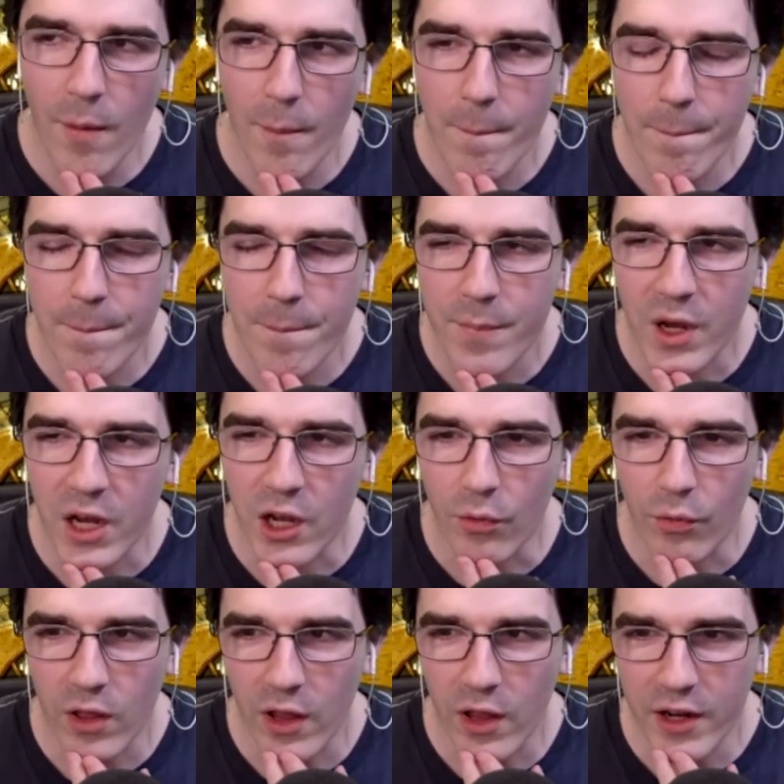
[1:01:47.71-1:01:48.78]
um,
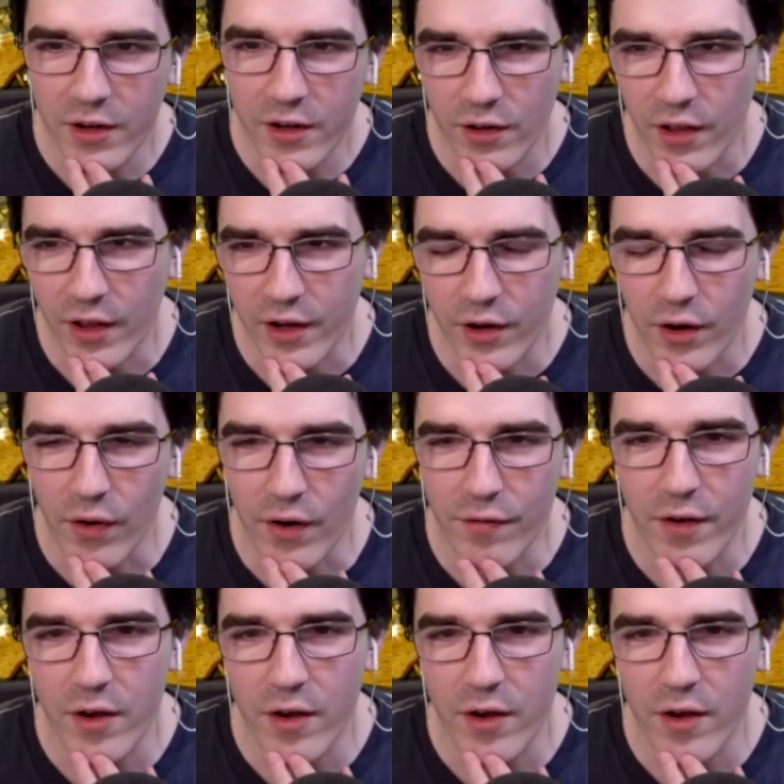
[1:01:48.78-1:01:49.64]
you know, related to like